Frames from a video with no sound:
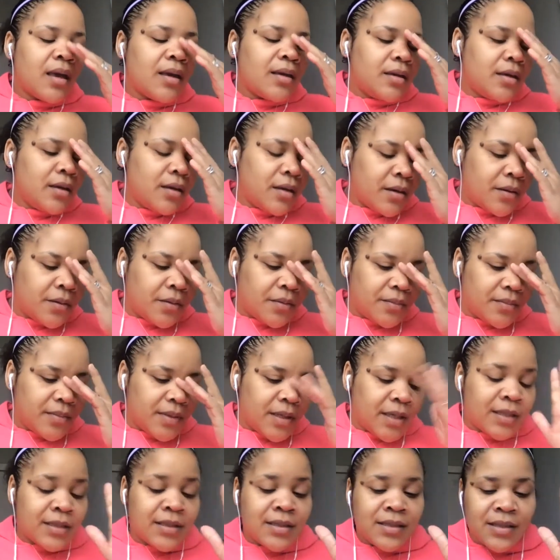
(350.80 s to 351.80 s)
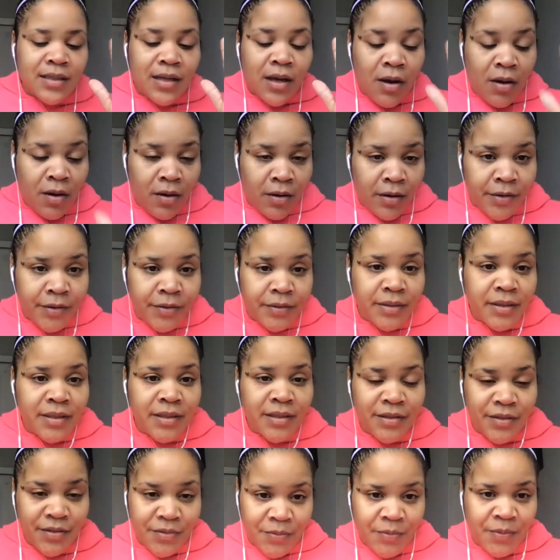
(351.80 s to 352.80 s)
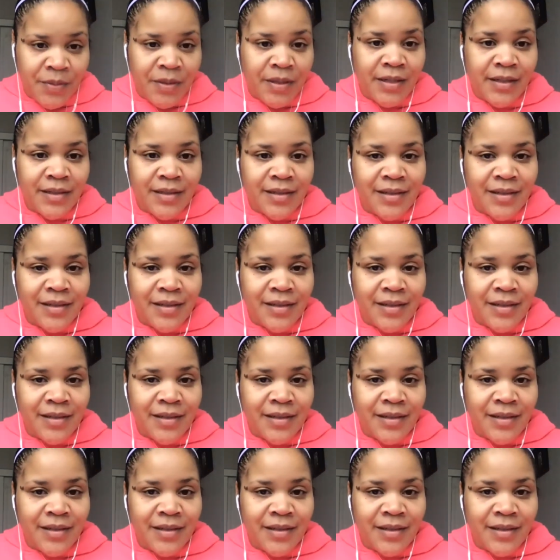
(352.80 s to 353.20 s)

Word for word: you know it's hard to read